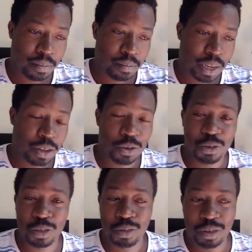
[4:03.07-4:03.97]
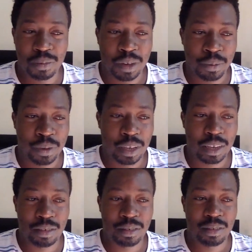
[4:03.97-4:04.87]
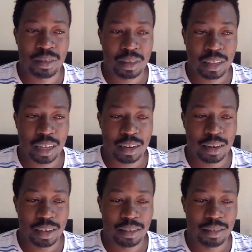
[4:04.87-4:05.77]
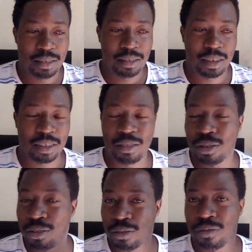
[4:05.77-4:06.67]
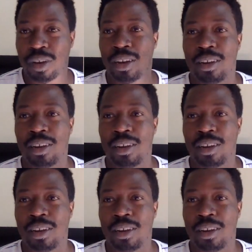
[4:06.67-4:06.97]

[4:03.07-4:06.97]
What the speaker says: But then also three maybe is that it's lots of fun.